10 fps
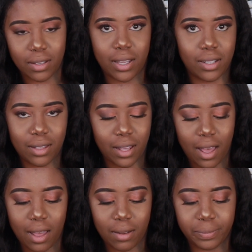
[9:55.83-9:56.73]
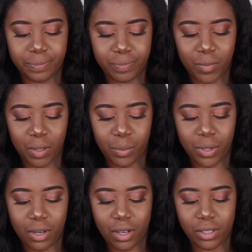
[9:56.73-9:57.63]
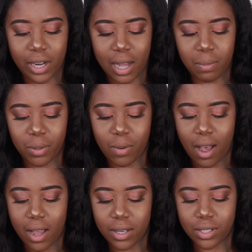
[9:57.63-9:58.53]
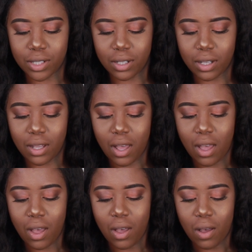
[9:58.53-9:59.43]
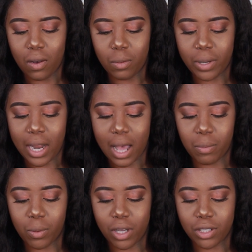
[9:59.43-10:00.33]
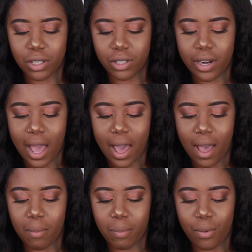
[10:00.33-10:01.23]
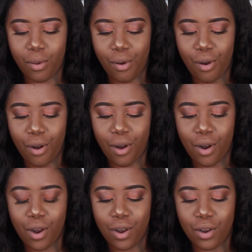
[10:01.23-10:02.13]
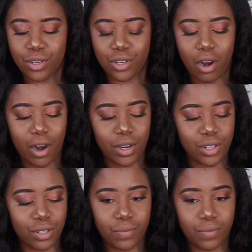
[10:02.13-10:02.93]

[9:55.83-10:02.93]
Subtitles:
Okay, I did that. Put on your Apple Watch. Open Apple Watch on your app. Charge.